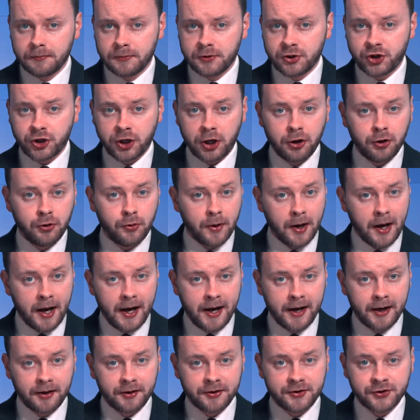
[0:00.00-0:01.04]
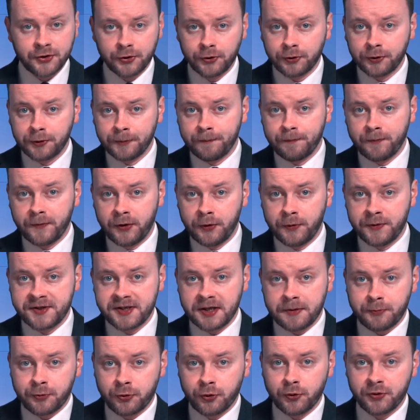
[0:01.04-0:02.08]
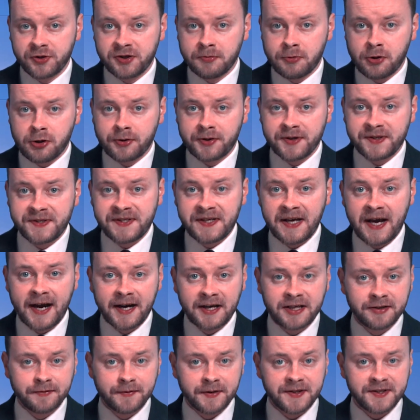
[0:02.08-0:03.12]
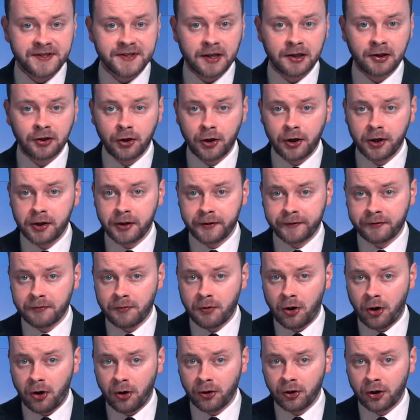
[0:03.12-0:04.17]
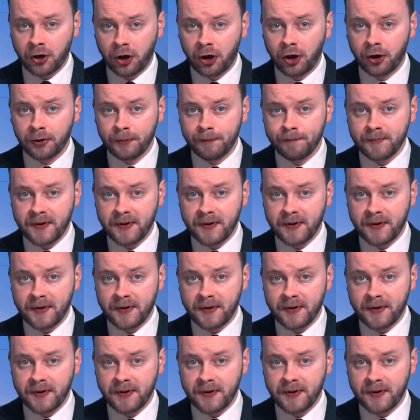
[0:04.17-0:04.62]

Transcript: Chow Hang-tung, who is a pro-democracy activist and lawyer from Hong Kong,